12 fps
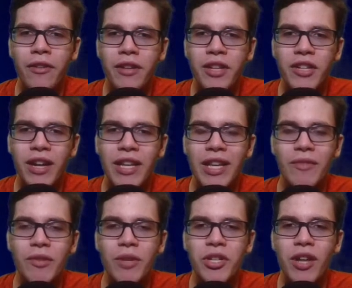and try to give
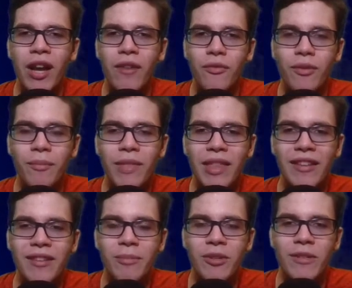you a check from
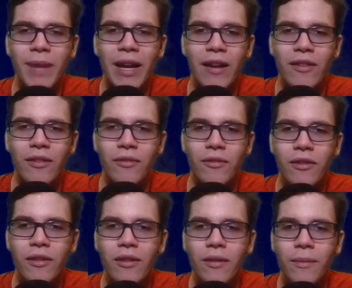this perspective.
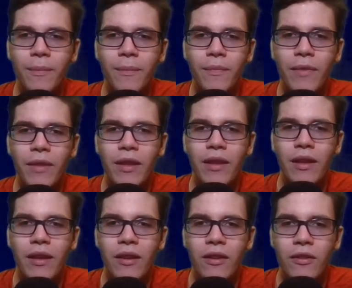
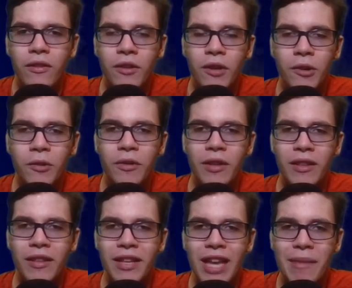So
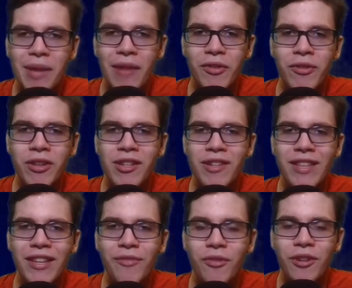in the game, after rook
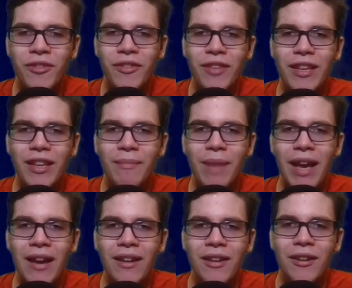g6, forcing the king
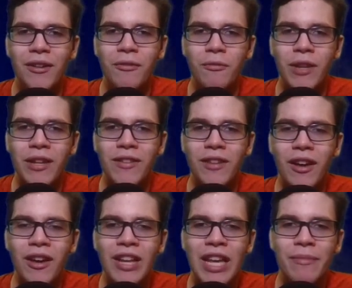back, white is
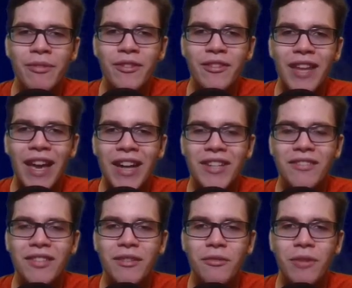unable to
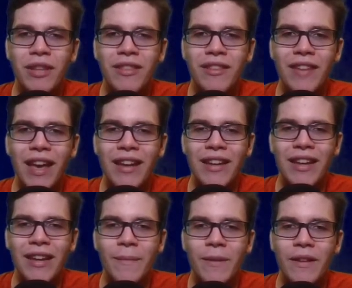actually win this endgame.